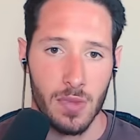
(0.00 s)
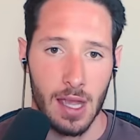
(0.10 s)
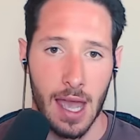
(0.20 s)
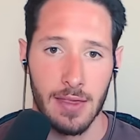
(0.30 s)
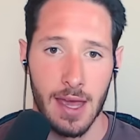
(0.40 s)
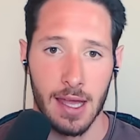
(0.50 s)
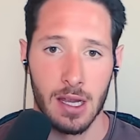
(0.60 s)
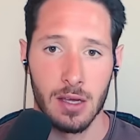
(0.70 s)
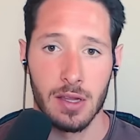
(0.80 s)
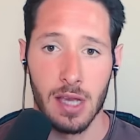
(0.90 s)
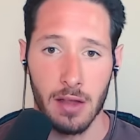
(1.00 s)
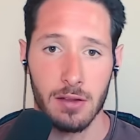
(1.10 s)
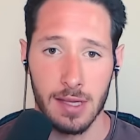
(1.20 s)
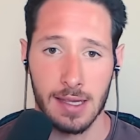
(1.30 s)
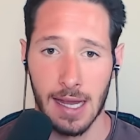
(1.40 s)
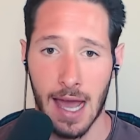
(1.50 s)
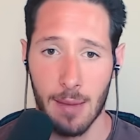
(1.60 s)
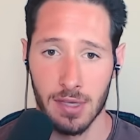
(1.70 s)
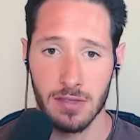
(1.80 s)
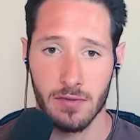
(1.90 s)
And then the other thing that
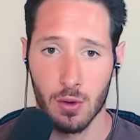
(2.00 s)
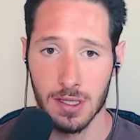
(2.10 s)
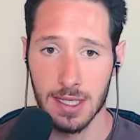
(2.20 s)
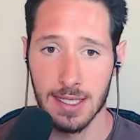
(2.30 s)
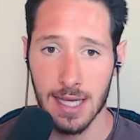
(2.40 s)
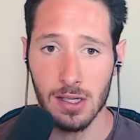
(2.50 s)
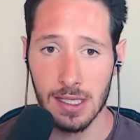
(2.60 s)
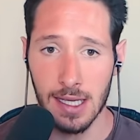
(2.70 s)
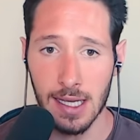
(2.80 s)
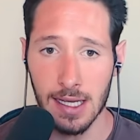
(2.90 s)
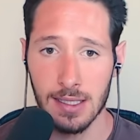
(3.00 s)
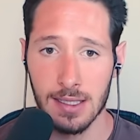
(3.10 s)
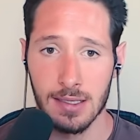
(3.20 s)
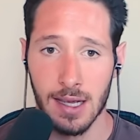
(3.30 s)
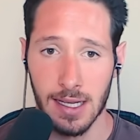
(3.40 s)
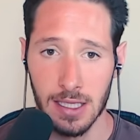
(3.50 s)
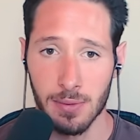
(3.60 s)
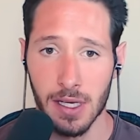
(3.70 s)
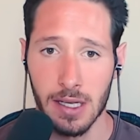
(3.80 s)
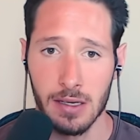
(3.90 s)
happens, of course, the cell needs
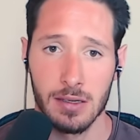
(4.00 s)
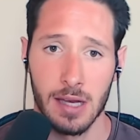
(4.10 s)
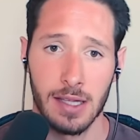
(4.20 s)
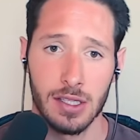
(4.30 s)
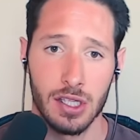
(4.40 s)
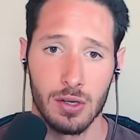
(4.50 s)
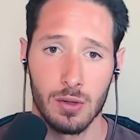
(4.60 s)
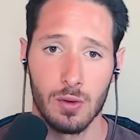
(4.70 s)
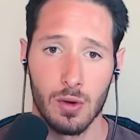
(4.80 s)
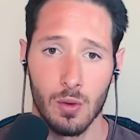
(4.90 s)
ATP. And so